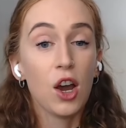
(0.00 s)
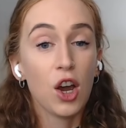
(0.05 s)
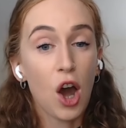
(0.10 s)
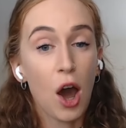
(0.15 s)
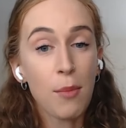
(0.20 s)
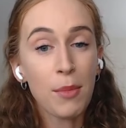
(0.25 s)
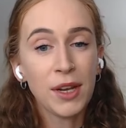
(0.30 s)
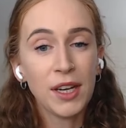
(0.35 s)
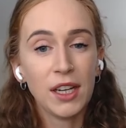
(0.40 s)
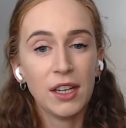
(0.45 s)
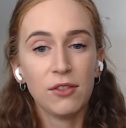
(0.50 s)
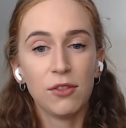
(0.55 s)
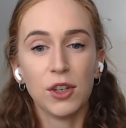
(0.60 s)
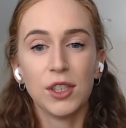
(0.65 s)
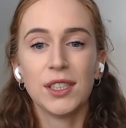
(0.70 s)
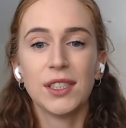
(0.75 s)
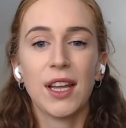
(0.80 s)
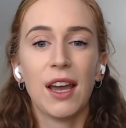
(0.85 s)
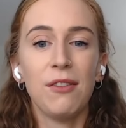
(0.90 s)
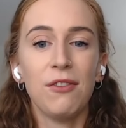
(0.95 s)
Common
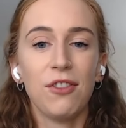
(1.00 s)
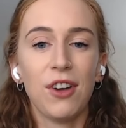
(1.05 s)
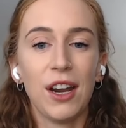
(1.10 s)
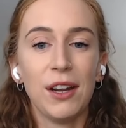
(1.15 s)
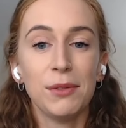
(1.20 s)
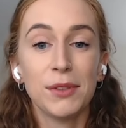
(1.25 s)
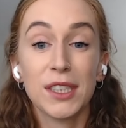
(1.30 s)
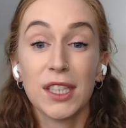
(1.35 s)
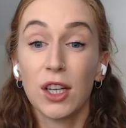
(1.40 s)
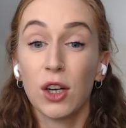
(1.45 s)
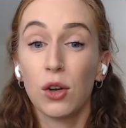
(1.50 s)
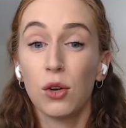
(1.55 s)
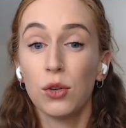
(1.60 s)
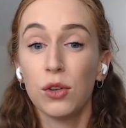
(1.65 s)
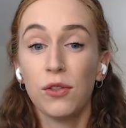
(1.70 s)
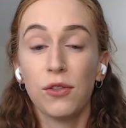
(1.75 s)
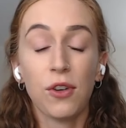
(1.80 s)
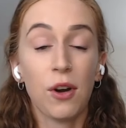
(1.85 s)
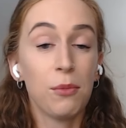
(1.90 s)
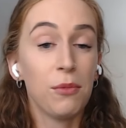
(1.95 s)
invoice timeframes
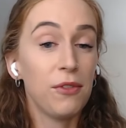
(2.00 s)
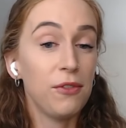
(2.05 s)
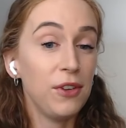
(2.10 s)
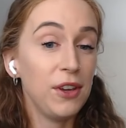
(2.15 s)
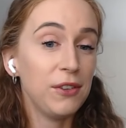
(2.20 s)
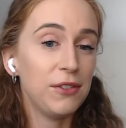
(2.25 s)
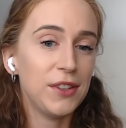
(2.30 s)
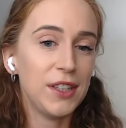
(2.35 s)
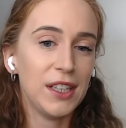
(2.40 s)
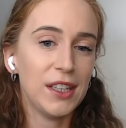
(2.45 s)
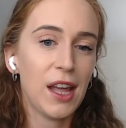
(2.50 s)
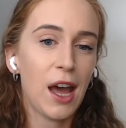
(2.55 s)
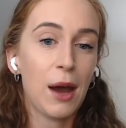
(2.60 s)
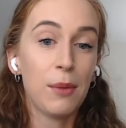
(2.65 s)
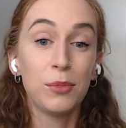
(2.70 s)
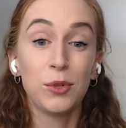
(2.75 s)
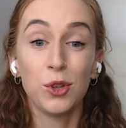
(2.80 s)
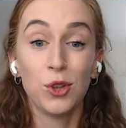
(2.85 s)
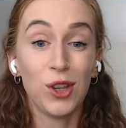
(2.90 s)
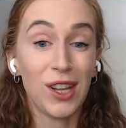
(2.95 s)
include from 15
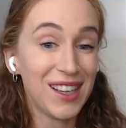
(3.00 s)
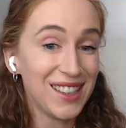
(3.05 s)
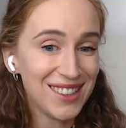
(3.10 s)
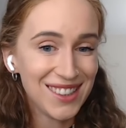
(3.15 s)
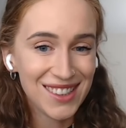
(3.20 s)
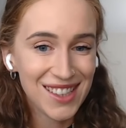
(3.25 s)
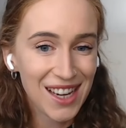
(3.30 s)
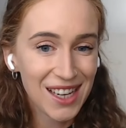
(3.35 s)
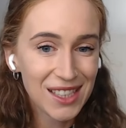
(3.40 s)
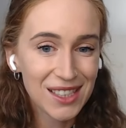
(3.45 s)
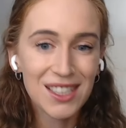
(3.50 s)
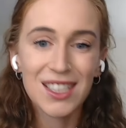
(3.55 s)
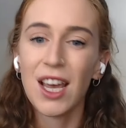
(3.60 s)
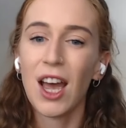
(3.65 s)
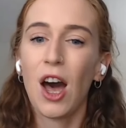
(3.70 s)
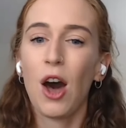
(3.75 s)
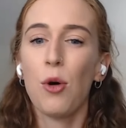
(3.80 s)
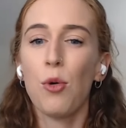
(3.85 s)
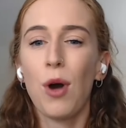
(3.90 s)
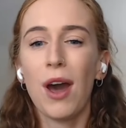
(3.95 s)
up to 90 days,
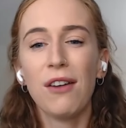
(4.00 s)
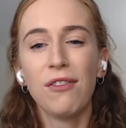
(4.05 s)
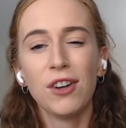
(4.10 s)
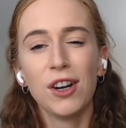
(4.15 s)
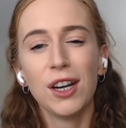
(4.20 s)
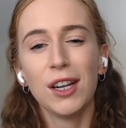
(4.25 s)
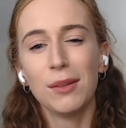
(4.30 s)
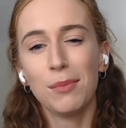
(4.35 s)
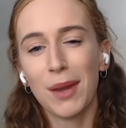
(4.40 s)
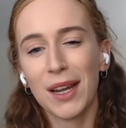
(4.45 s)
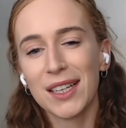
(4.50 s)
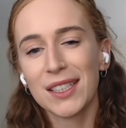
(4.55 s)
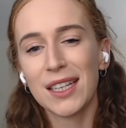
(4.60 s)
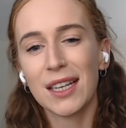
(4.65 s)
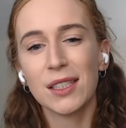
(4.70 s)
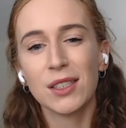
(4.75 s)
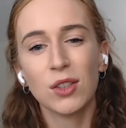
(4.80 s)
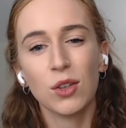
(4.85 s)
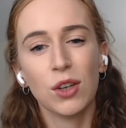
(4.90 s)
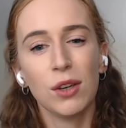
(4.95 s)
however, it makes
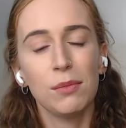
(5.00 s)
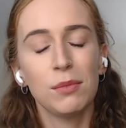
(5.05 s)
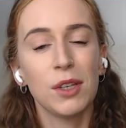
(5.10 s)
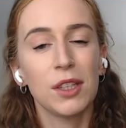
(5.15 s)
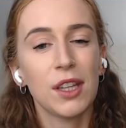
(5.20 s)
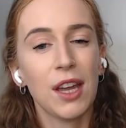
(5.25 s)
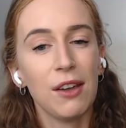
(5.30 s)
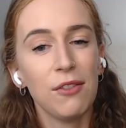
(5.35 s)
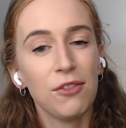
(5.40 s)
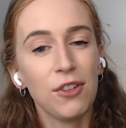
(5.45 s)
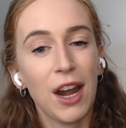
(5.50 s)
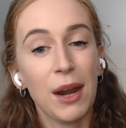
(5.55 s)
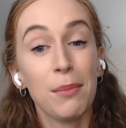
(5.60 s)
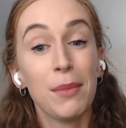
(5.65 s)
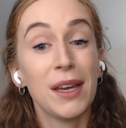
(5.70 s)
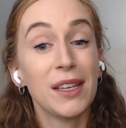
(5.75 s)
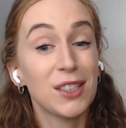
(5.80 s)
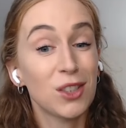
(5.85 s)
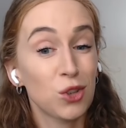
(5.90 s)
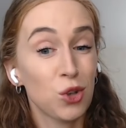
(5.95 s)
sense to keep the timeframe
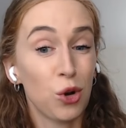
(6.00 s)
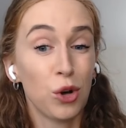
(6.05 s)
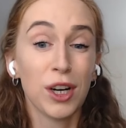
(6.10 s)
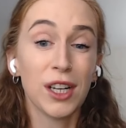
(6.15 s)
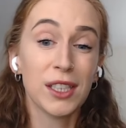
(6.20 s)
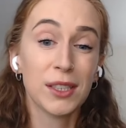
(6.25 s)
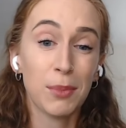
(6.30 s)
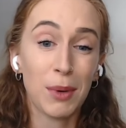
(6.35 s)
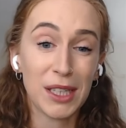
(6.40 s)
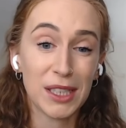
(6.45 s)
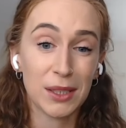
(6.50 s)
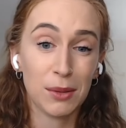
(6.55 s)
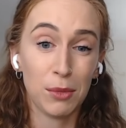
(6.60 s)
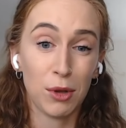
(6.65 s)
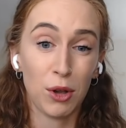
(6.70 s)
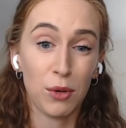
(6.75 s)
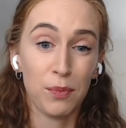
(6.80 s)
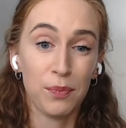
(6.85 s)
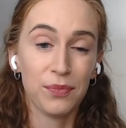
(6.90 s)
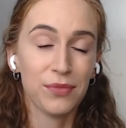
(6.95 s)
as short as
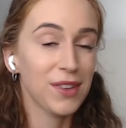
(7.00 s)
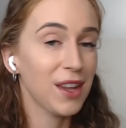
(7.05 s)
possible.